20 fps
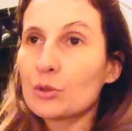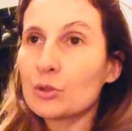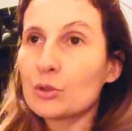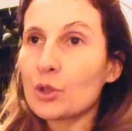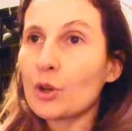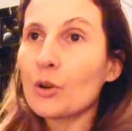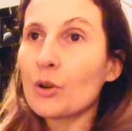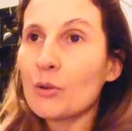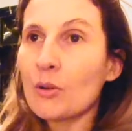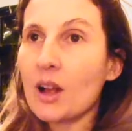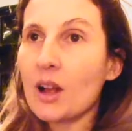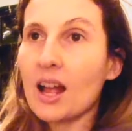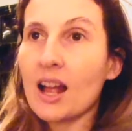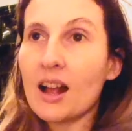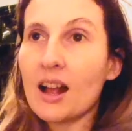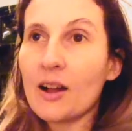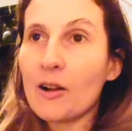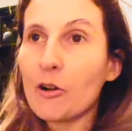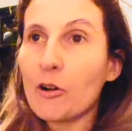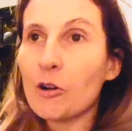throw
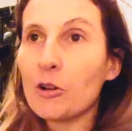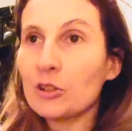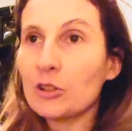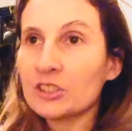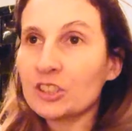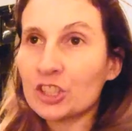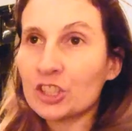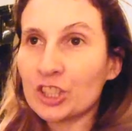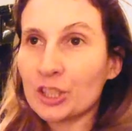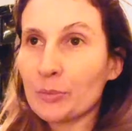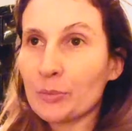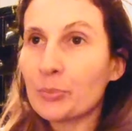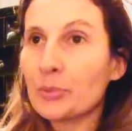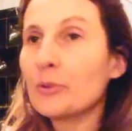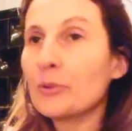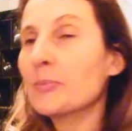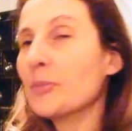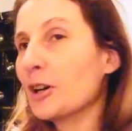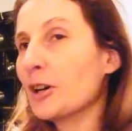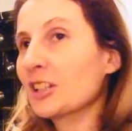all the
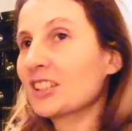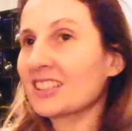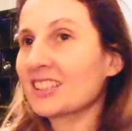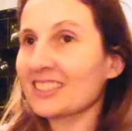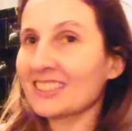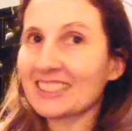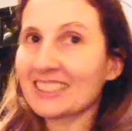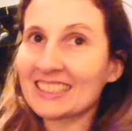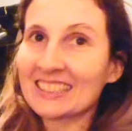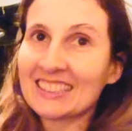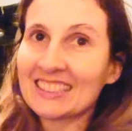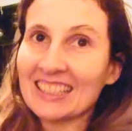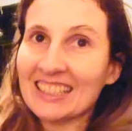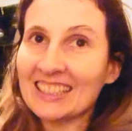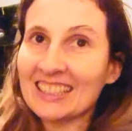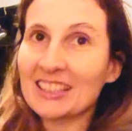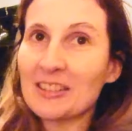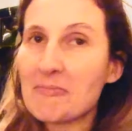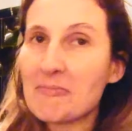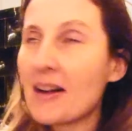shampoo bottles
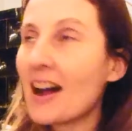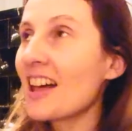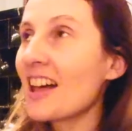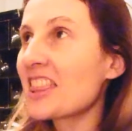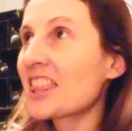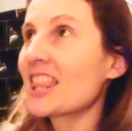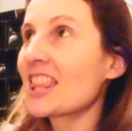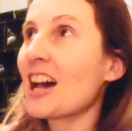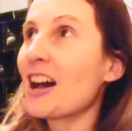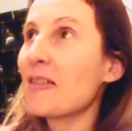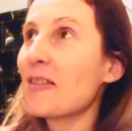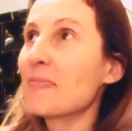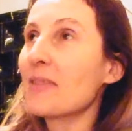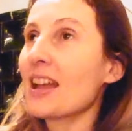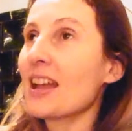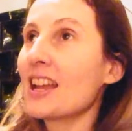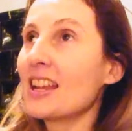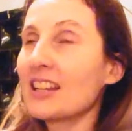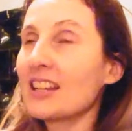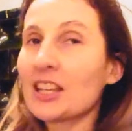in the bathtub,
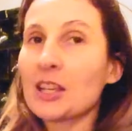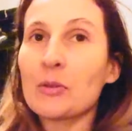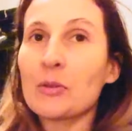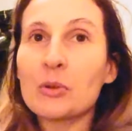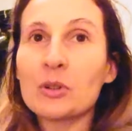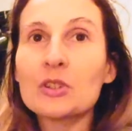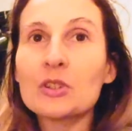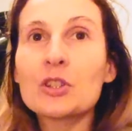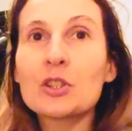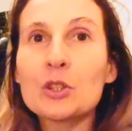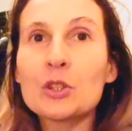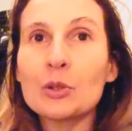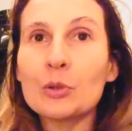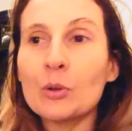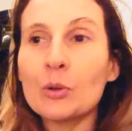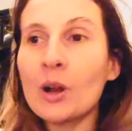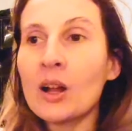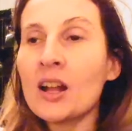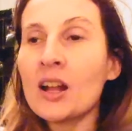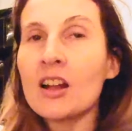and he wants
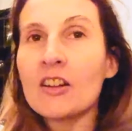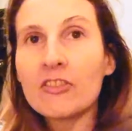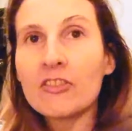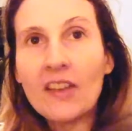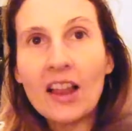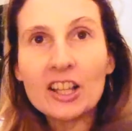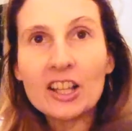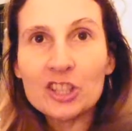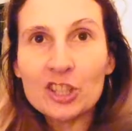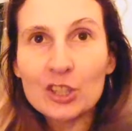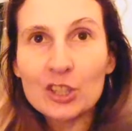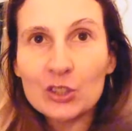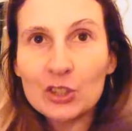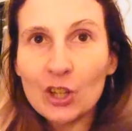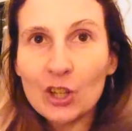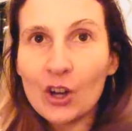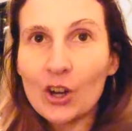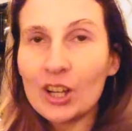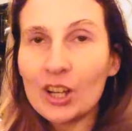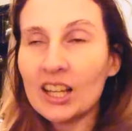to flush the
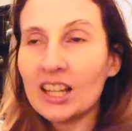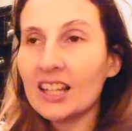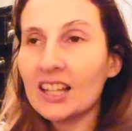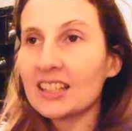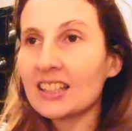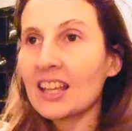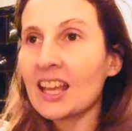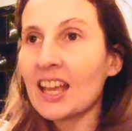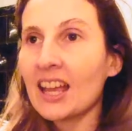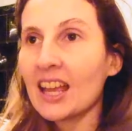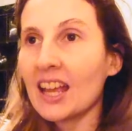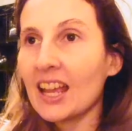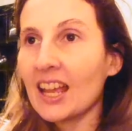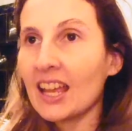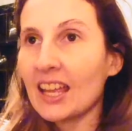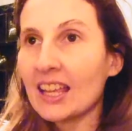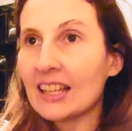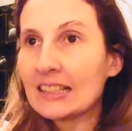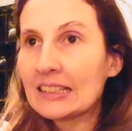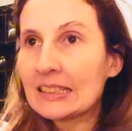toilet
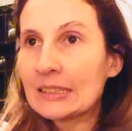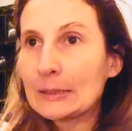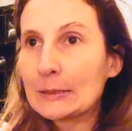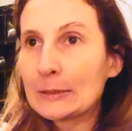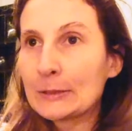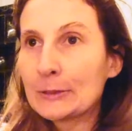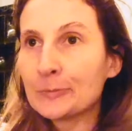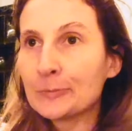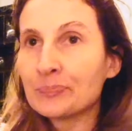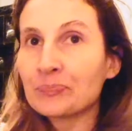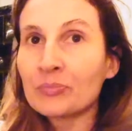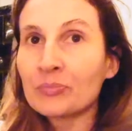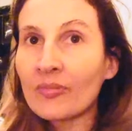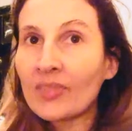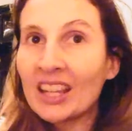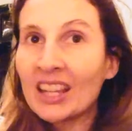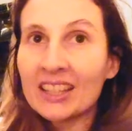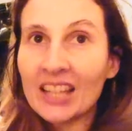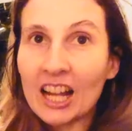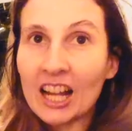and Uh,
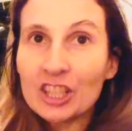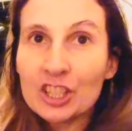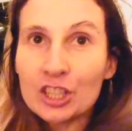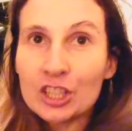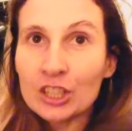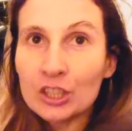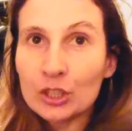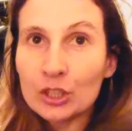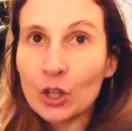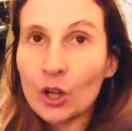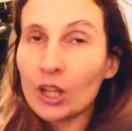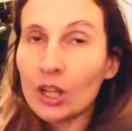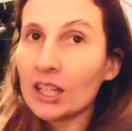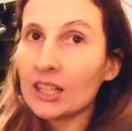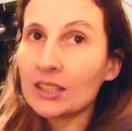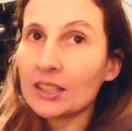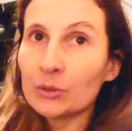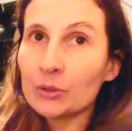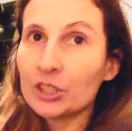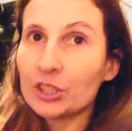touch the
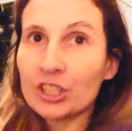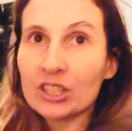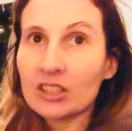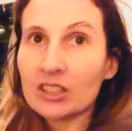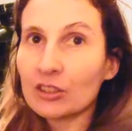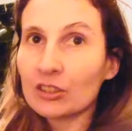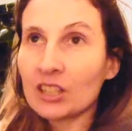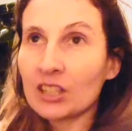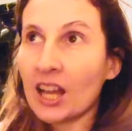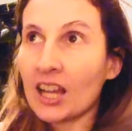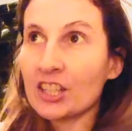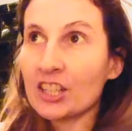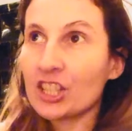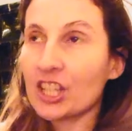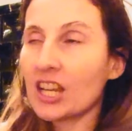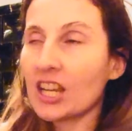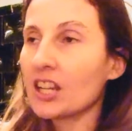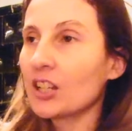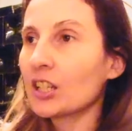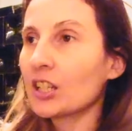toilet, which is not
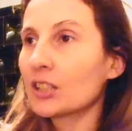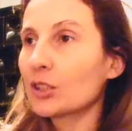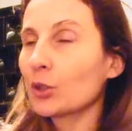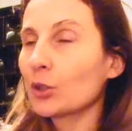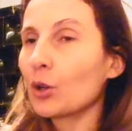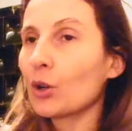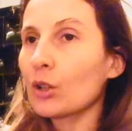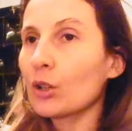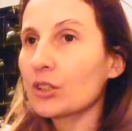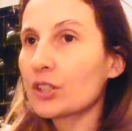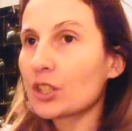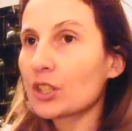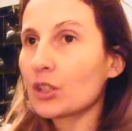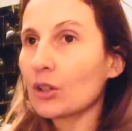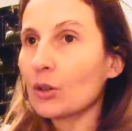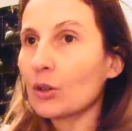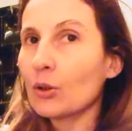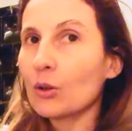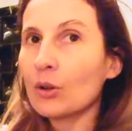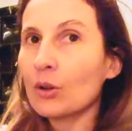hygienic at all.
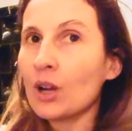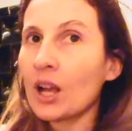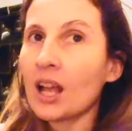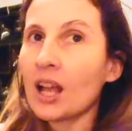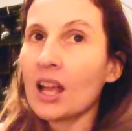So